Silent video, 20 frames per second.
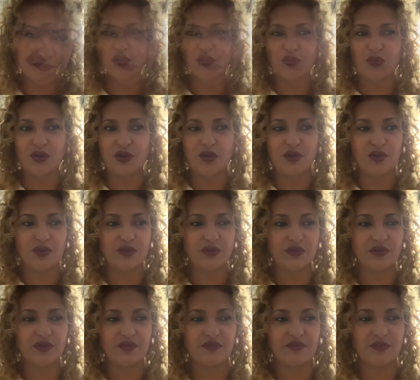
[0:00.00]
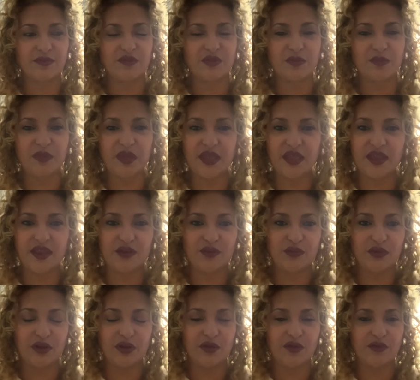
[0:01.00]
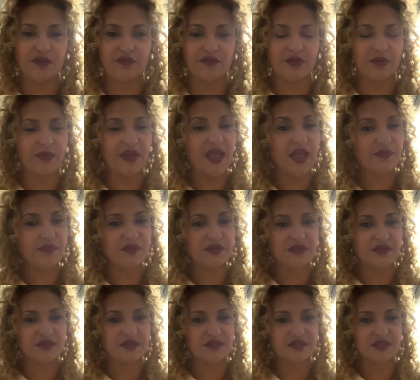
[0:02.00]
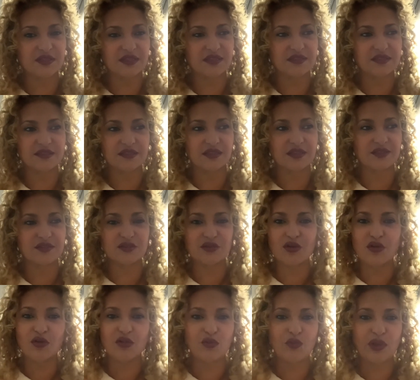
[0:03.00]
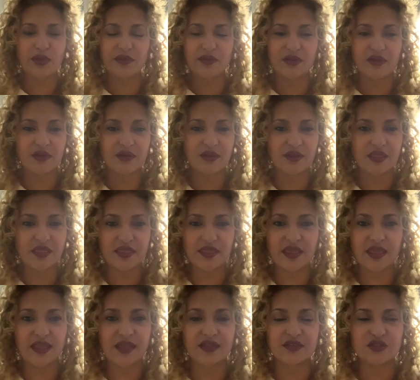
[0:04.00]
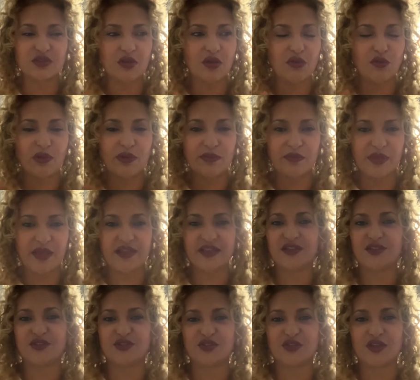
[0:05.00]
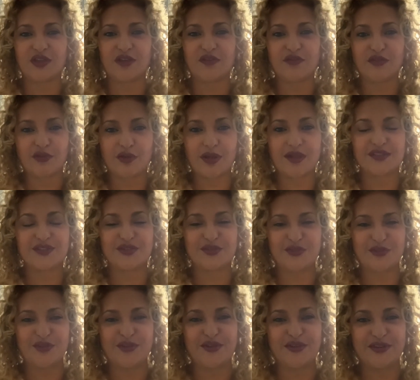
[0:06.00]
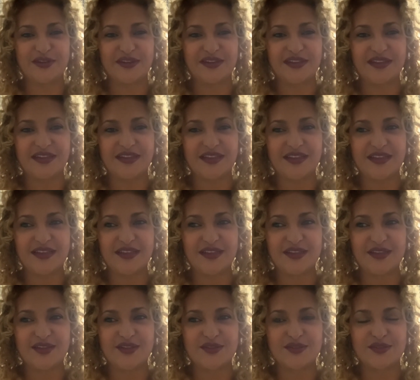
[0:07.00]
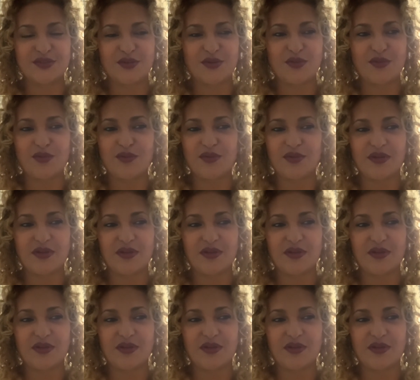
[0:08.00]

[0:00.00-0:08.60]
We learn from the pain, we learn from happiness. It's all one thing, it's all one package for us to learn. So